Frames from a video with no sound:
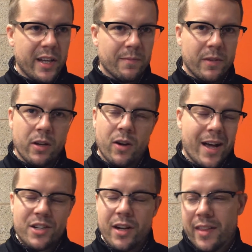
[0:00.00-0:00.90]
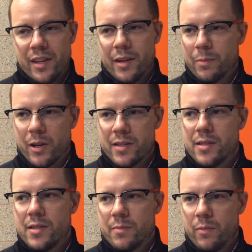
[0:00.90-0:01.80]
and actually I think it
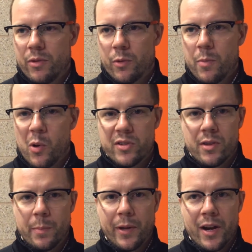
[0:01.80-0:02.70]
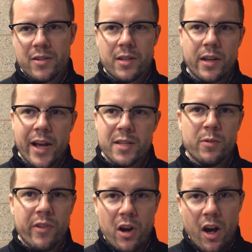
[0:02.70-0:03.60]
runs through most of the players and the guys
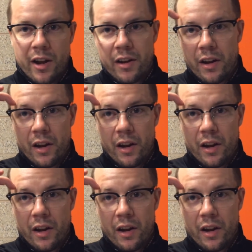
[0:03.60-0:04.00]
moving on.